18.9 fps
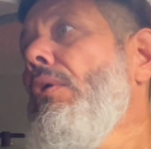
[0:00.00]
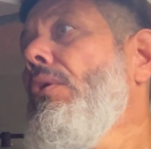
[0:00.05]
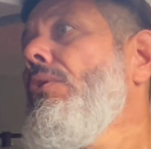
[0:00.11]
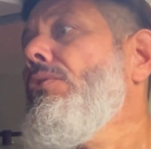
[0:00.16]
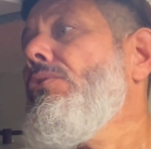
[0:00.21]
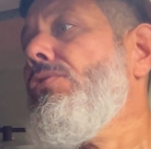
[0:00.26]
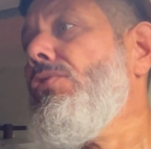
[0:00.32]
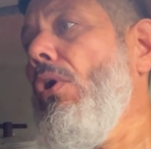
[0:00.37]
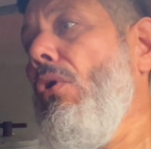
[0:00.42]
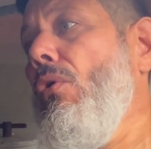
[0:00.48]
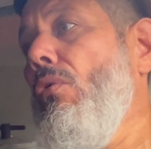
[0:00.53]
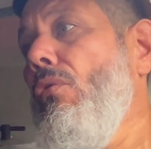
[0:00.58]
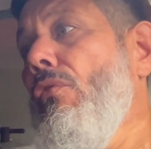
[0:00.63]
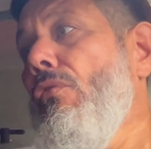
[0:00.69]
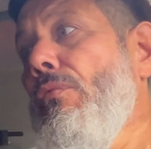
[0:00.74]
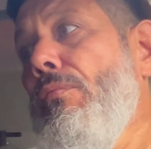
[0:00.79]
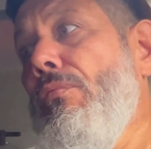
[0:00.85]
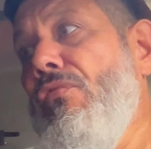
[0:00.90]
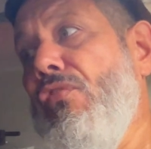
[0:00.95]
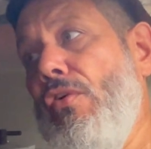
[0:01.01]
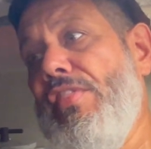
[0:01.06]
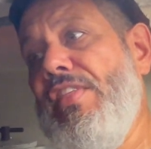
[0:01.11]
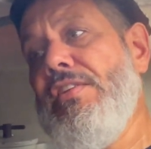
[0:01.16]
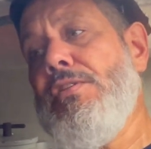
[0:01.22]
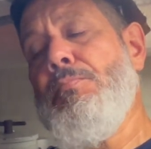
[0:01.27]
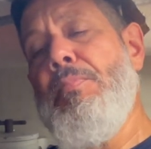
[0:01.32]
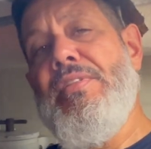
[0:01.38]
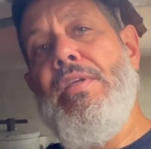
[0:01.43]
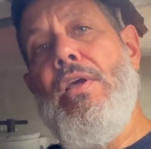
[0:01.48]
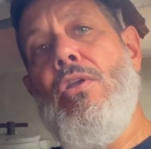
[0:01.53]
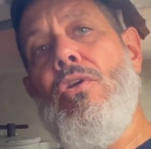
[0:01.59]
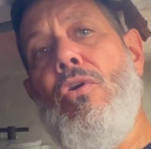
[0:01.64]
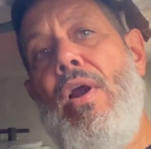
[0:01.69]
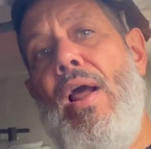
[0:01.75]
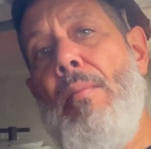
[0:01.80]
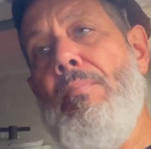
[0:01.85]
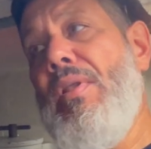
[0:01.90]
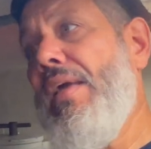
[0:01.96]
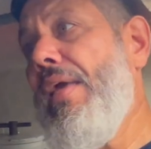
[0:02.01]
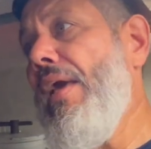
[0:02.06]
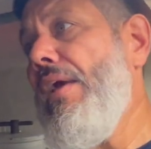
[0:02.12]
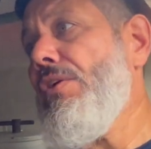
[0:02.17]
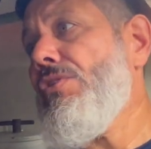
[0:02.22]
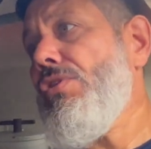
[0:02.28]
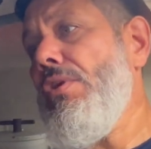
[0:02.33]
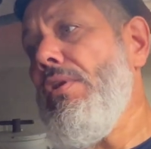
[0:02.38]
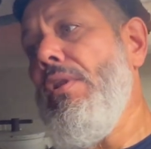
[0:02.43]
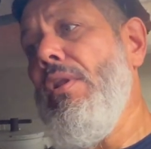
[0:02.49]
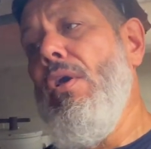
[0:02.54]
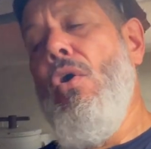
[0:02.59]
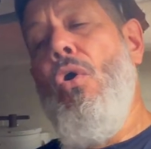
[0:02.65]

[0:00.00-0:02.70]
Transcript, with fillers: So for this particular application,